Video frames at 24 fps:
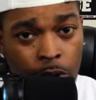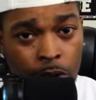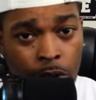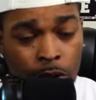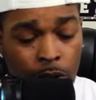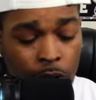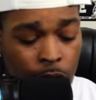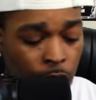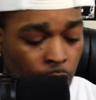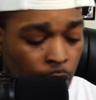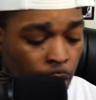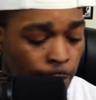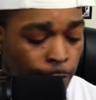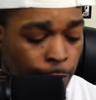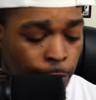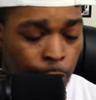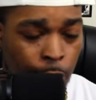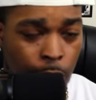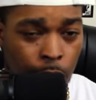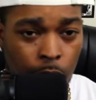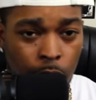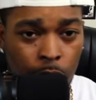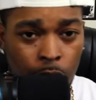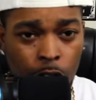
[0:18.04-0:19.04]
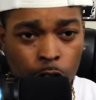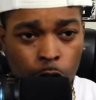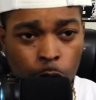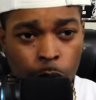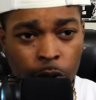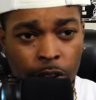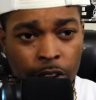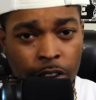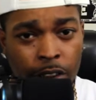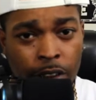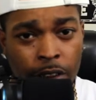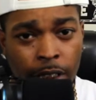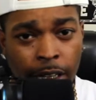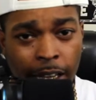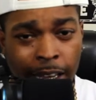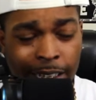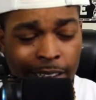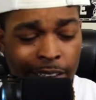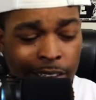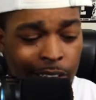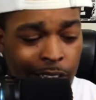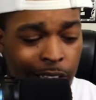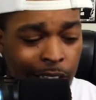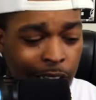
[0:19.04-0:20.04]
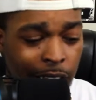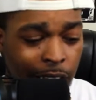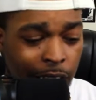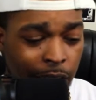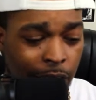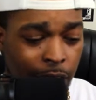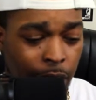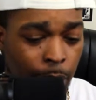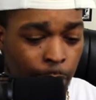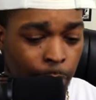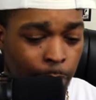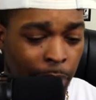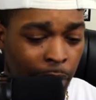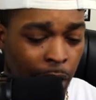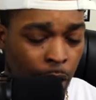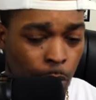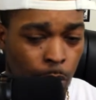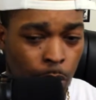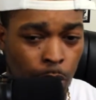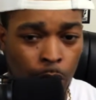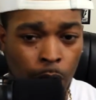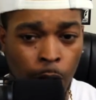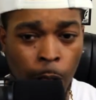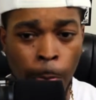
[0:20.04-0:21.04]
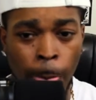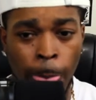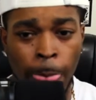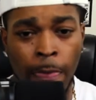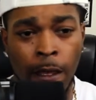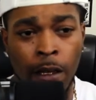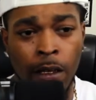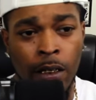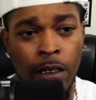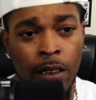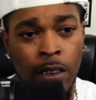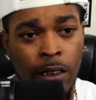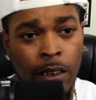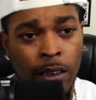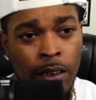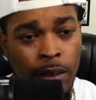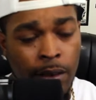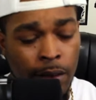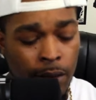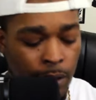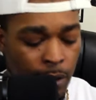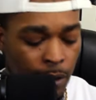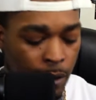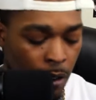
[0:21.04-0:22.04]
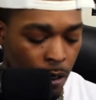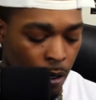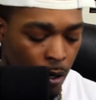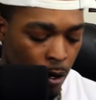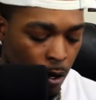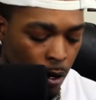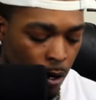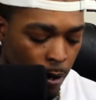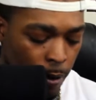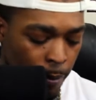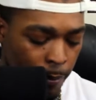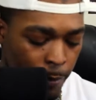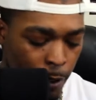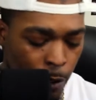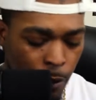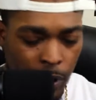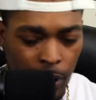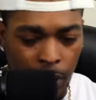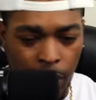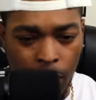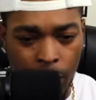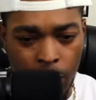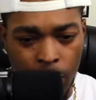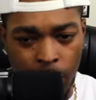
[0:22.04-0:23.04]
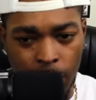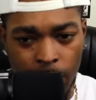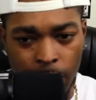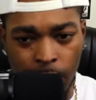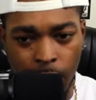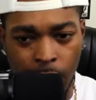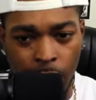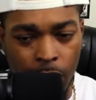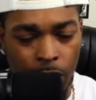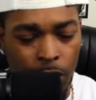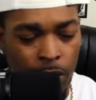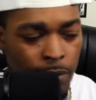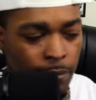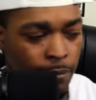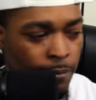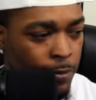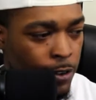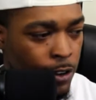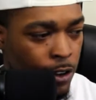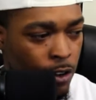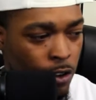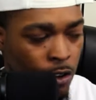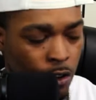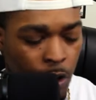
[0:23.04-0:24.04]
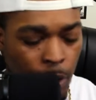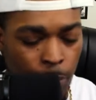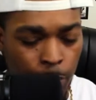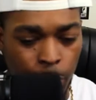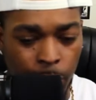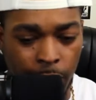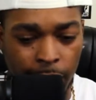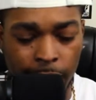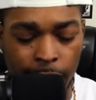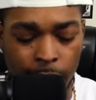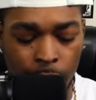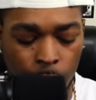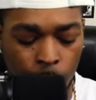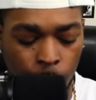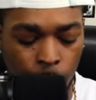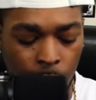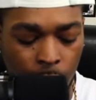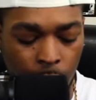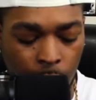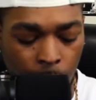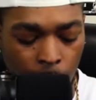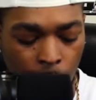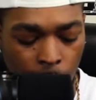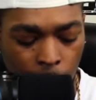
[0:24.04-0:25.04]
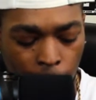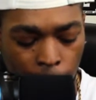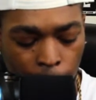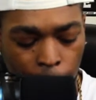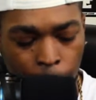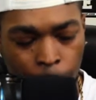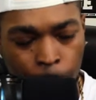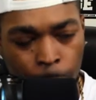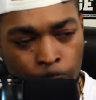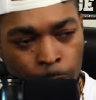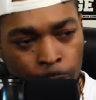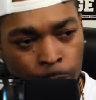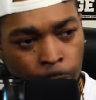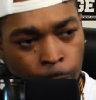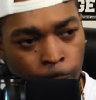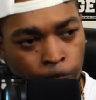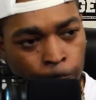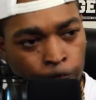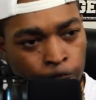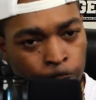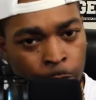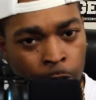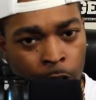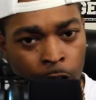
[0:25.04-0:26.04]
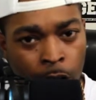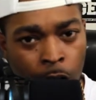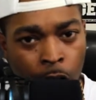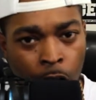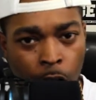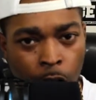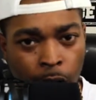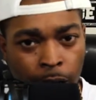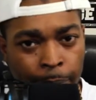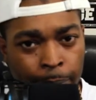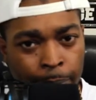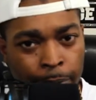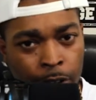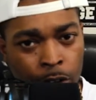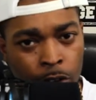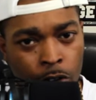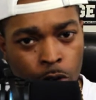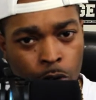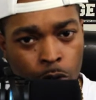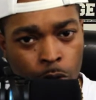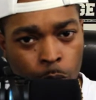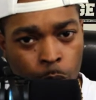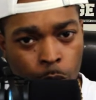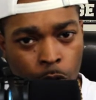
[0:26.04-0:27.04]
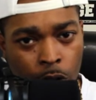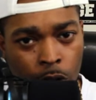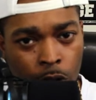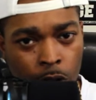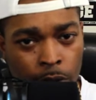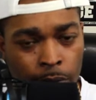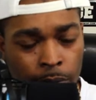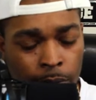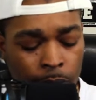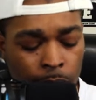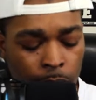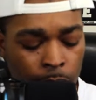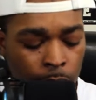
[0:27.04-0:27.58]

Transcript: Shop for your newest SGE apparel. Okay, so let's get it. Let's just jump right into it. RIP Juice Wrld.